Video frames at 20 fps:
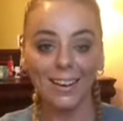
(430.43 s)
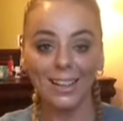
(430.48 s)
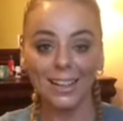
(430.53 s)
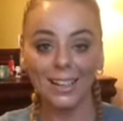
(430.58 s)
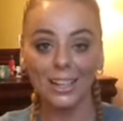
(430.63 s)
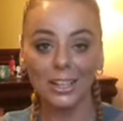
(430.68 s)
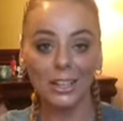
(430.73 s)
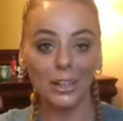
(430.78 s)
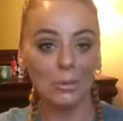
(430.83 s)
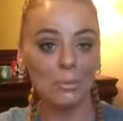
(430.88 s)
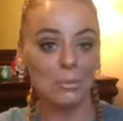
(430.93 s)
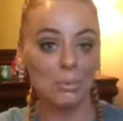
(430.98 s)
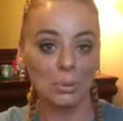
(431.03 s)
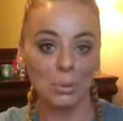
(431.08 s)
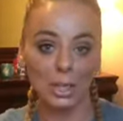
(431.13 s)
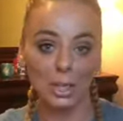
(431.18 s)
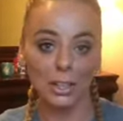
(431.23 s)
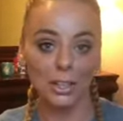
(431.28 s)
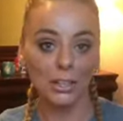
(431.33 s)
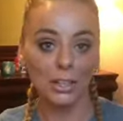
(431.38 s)
you know,
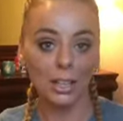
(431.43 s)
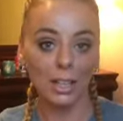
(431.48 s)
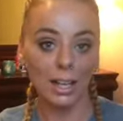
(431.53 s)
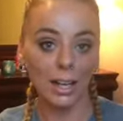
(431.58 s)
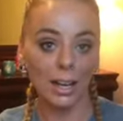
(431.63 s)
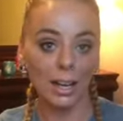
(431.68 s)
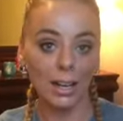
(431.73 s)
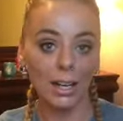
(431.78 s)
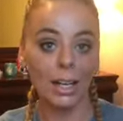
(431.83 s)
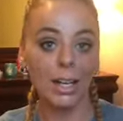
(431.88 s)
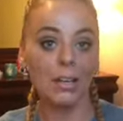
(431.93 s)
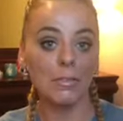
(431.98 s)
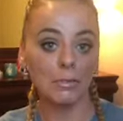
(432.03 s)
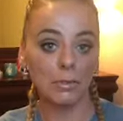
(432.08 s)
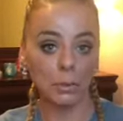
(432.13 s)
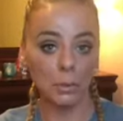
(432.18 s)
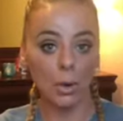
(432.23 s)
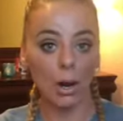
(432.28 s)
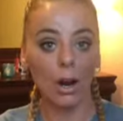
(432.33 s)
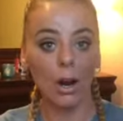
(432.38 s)
pretty curly hair if
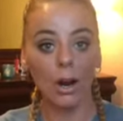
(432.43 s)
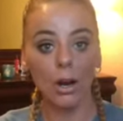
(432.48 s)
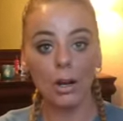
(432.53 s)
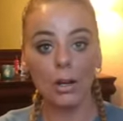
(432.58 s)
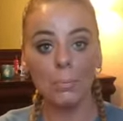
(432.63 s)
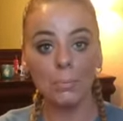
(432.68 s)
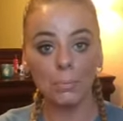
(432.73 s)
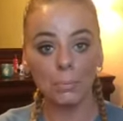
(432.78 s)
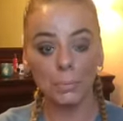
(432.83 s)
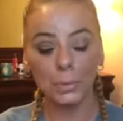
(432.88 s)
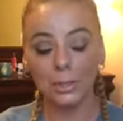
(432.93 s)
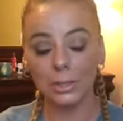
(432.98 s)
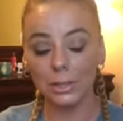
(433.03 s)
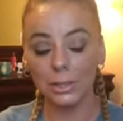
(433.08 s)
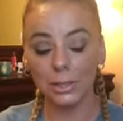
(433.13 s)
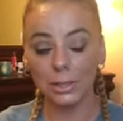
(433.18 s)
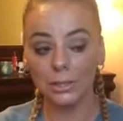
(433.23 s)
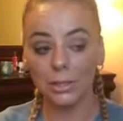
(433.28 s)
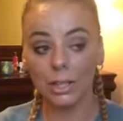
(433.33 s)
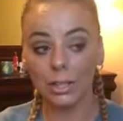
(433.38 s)
you are, because
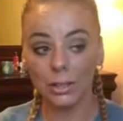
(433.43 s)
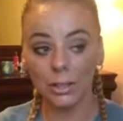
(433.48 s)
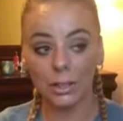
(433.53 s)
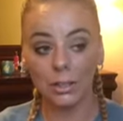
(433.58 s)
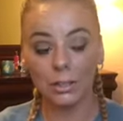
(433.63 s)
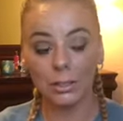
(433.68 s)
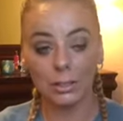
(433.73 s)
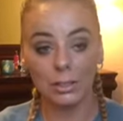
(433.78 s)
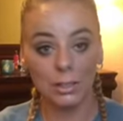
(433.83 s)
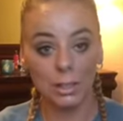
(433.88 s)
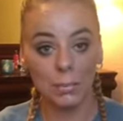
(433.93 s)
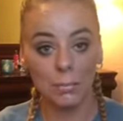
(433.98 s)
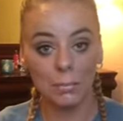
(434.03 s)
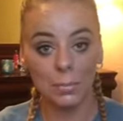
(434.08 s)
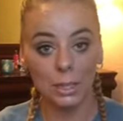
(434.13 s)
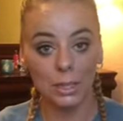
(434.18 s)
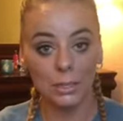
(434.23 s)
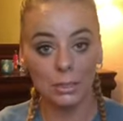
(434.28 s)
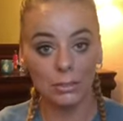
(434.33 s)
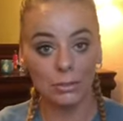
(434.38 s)
there's some
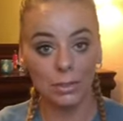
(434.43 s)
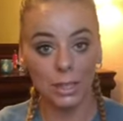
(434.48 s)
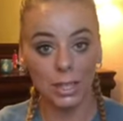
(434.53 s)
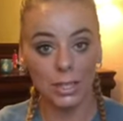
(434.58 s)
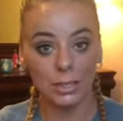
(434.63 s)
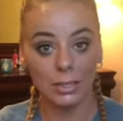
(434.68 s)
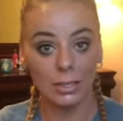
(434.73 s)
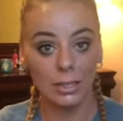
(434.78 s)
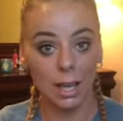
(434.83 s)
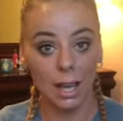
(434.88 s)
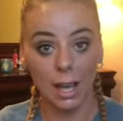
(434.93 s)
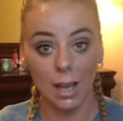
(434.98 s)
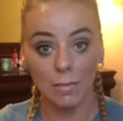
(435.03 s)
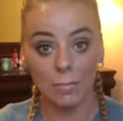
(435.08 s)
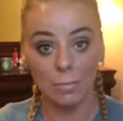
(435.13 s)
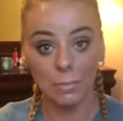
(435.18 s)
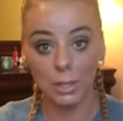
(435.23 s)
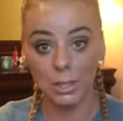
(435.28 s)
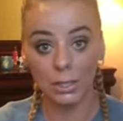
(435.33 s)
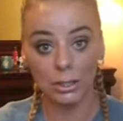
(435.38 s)
mixed race that
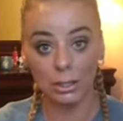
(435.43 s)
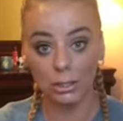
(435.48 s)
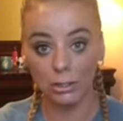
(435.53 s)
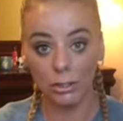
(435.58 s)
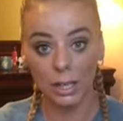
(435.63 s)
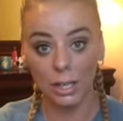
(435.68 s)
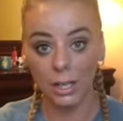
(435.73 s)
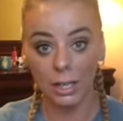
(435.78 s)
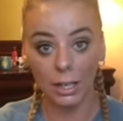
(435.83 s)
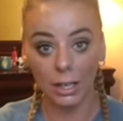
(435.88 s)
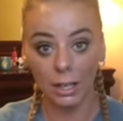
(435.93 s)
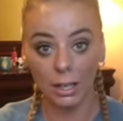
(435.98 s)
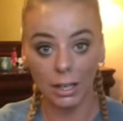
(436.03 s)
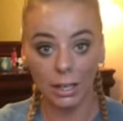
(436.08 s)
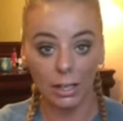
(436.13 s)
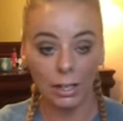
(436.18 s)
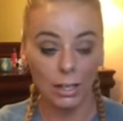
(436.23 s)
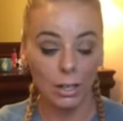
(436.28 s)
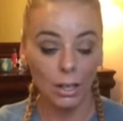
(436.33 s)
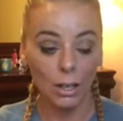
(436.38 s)
have pin straight hair
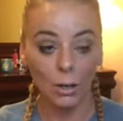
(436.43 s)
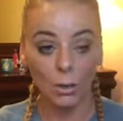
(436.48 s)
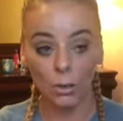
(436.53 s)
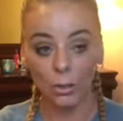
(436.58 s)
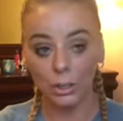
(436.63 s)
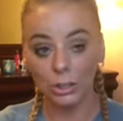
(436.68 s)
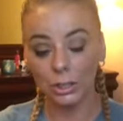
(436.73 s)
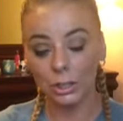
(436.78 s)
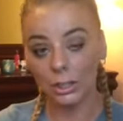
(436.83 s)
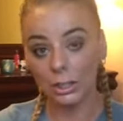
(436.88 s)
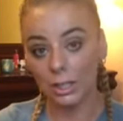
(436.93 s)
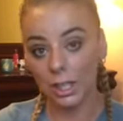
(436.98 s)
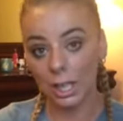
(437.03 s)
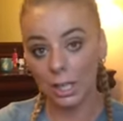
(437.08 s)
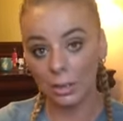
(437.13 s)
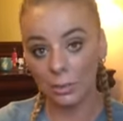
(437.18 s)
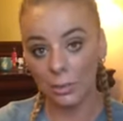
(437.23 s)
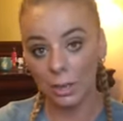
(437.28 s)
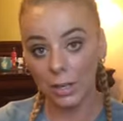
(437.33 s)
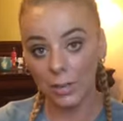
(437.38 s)
or just
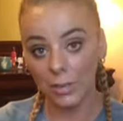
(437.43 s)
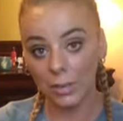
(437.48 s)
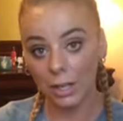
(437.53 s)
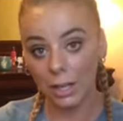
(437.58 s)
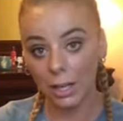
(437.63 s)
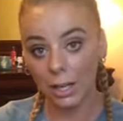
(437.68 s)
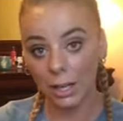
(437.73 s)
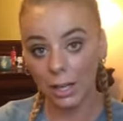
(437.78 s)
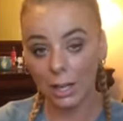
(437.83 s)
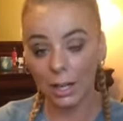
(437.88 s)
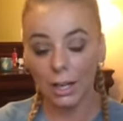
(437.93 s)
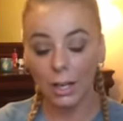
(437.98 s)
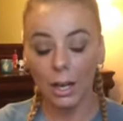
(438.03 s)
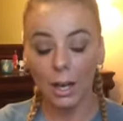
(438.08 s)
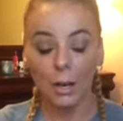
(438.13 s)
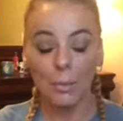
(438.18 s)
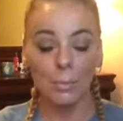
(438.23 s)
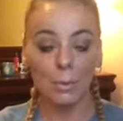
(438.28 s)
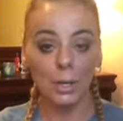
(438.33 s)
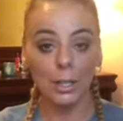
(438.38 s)
kind of wavy hair.
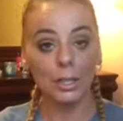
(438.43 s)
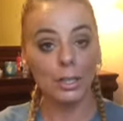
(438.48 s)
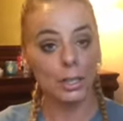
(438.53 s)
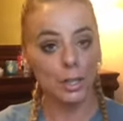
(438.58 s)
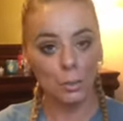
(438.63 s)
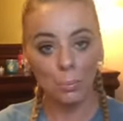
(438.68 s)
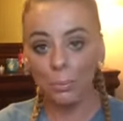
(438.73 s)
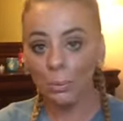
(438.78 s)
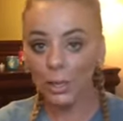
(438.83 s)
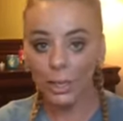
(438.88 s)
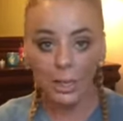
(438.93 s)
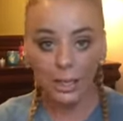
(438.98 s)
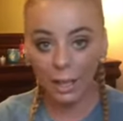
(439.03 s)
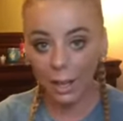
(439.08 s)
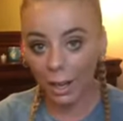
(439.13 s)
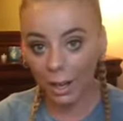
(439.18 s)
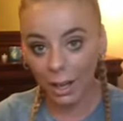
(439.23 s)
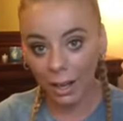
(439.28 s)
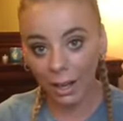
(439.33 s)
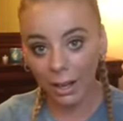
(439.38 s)
But, you know, pretty
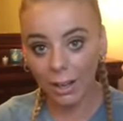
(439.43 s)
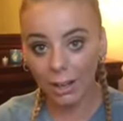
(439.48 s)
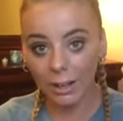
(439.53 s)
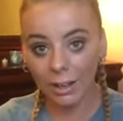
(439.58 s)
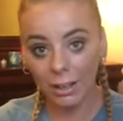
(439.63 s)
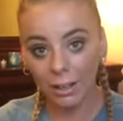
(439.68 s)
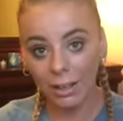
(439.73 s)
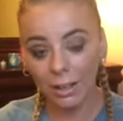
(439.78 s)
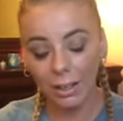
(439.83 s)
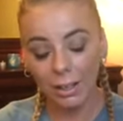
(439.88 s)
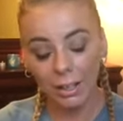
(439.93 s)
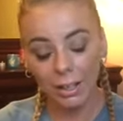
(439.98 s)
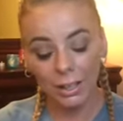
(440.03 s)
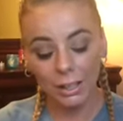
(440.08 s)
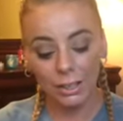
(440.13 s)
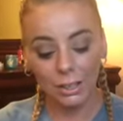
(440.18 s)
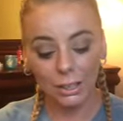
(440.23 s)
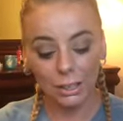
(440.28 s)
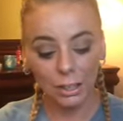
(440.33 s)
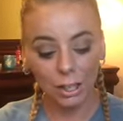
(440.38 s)
hair,
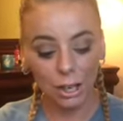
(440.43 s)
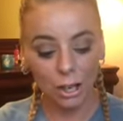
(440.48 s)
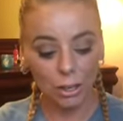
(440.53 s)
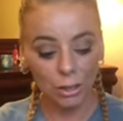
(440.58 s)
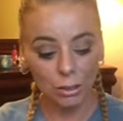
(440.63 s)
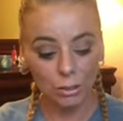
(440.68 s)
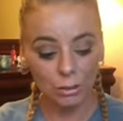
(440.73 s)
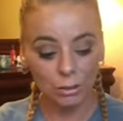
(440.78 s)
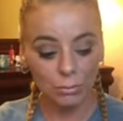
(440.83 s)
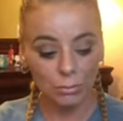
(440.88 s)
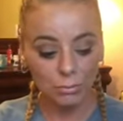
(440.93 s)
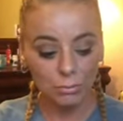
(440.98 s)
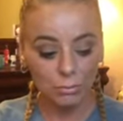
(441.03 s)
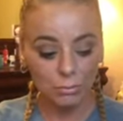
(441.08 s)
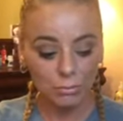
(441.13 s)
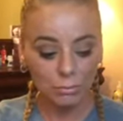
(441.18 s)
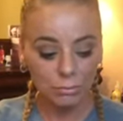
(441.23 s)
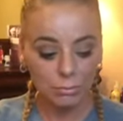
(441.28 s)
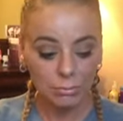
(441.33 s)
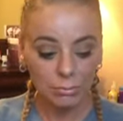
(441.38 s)
you know,
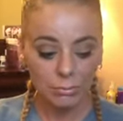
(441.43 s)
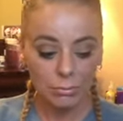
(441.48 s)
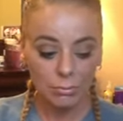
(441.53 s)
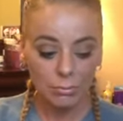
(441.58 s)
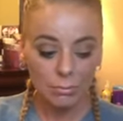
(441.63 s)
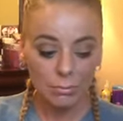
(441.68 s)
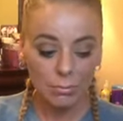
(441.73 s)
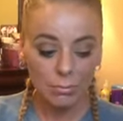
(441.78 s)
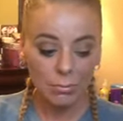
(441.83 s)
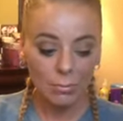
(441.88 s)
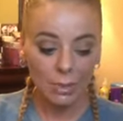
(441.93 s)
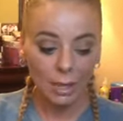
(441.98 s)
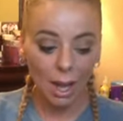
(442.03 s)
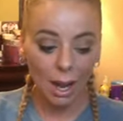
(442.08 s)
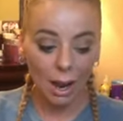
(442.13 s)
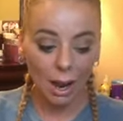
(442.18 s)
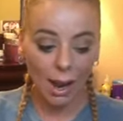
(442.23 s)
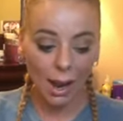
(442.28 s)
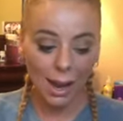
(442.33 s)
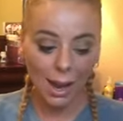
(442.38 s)

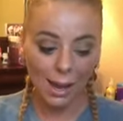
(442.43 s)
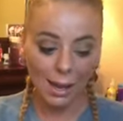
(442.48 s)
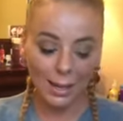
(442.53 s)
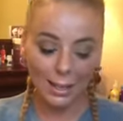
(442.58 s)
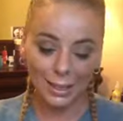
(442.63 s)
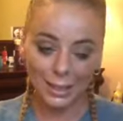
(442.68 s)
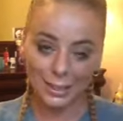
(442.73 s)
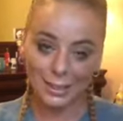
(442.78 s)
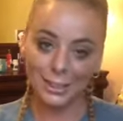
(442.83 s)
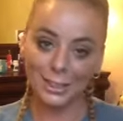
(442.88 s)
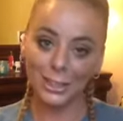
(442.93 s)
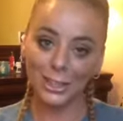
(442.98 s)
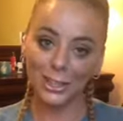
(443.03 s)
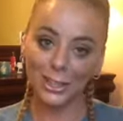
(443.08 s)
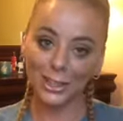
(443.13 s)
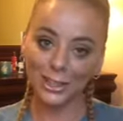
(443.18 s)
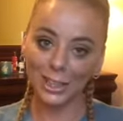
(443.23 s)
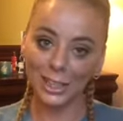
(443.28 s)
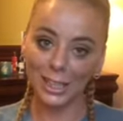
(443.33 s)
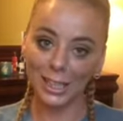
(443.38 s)
and, you
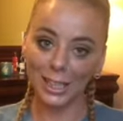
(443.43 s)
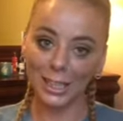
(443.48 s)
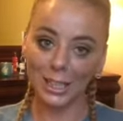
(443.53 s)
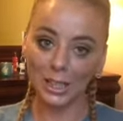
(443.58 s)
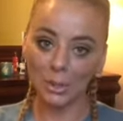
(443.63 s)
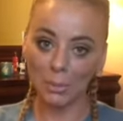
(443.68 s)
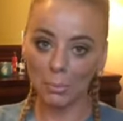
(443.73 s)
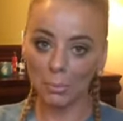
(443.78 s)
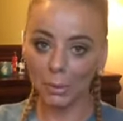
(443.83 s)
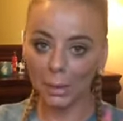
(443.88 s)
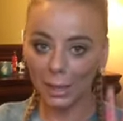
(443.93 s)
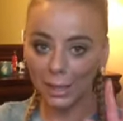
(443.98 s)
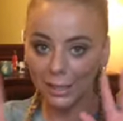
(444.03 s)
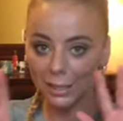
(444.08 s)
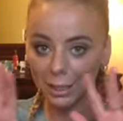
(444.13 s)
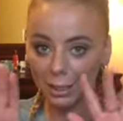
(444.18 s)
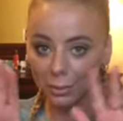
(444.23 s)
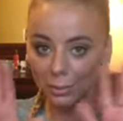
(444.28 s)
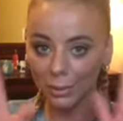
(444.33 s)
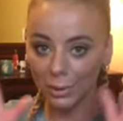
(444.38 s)
know, you get a little
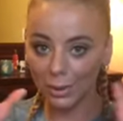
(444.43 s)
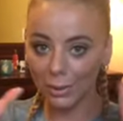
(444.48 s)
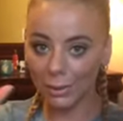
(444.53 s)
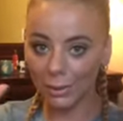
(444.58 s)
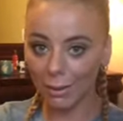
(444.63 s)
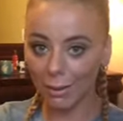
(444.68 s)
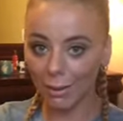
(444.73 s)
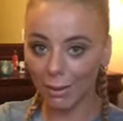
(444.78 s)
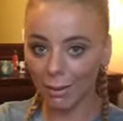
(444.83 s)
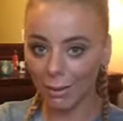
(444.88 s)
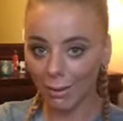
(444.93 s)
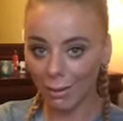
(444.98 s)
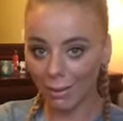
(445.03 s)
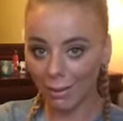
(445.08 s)
blessed with the,